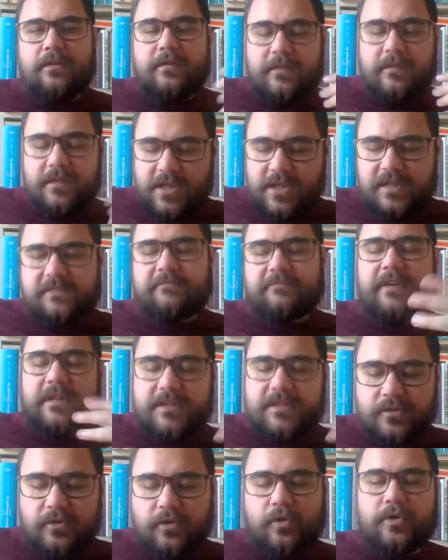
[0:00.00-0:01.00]
He just
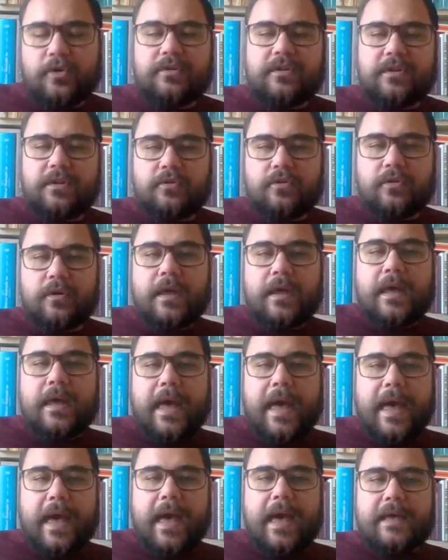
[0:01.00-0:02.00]
wants to continue
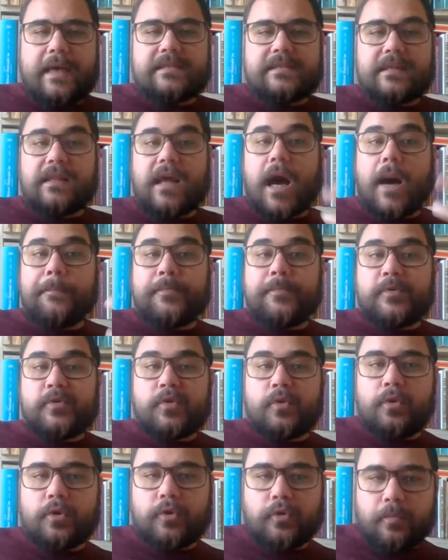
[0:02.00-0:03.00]
as an
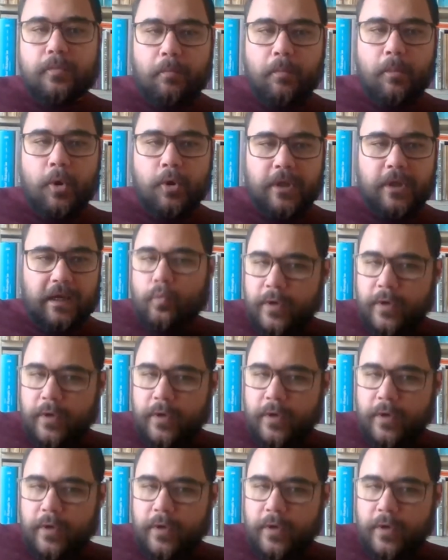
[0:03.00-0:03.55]
absolute monarch,